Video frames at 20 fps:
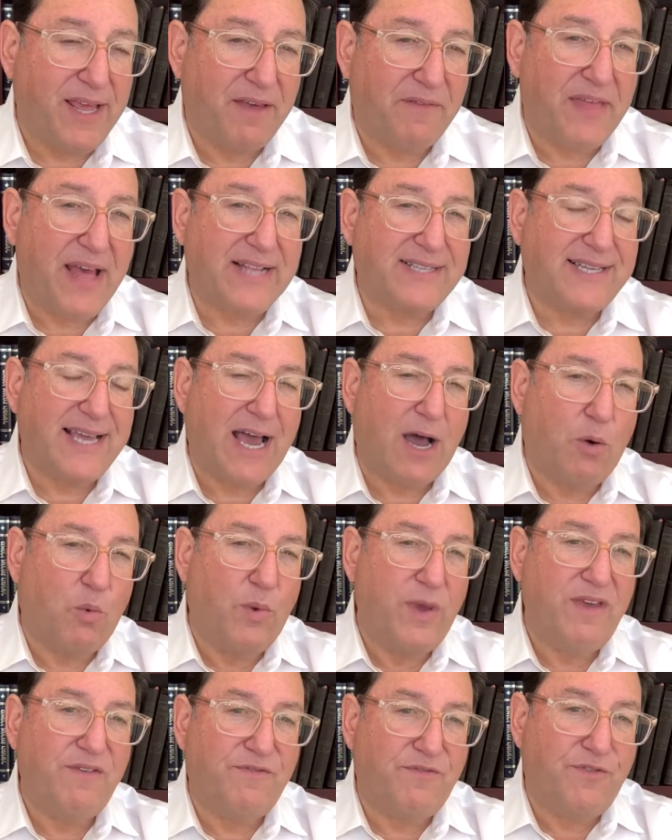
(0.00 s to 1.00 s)
if that's how
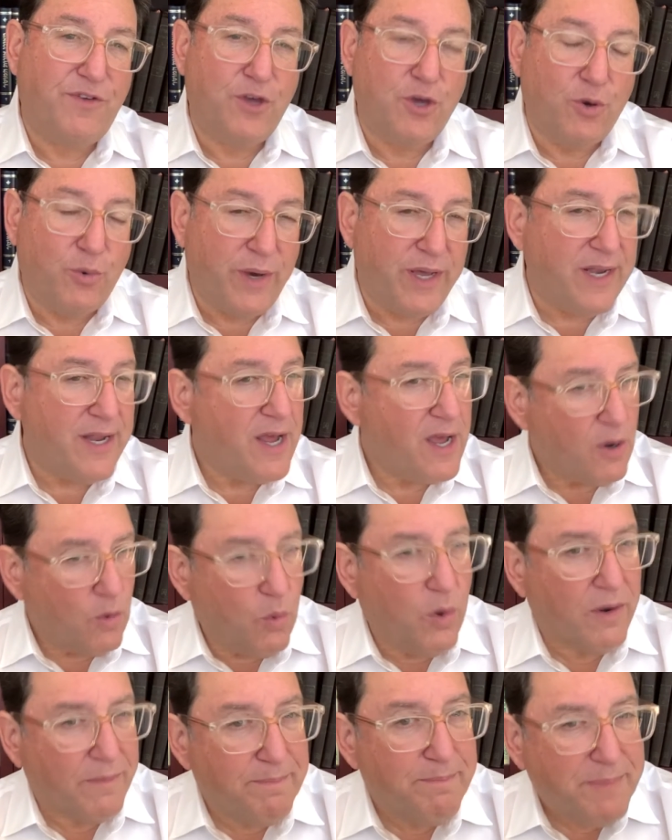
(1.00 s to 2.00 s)
we view it,
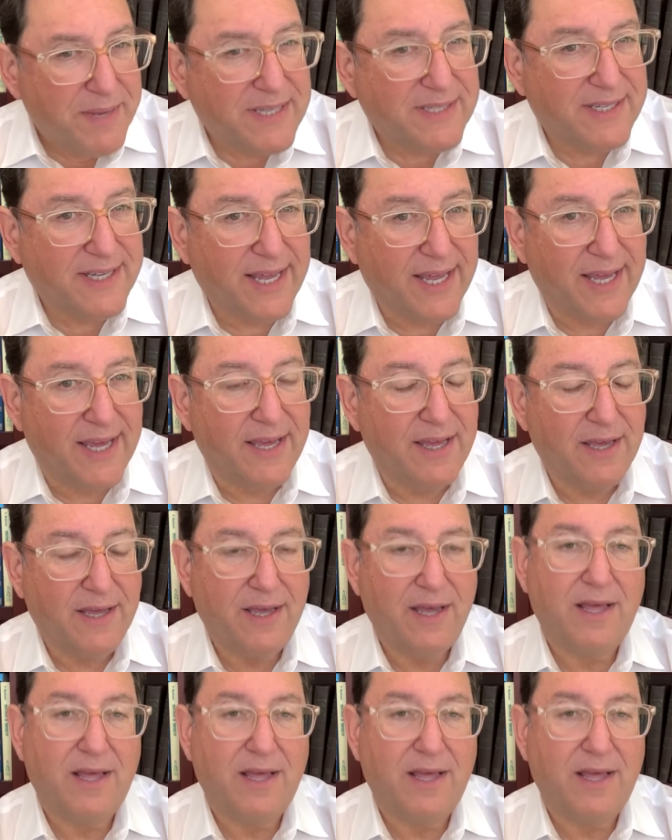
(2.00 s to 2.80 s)
we're missing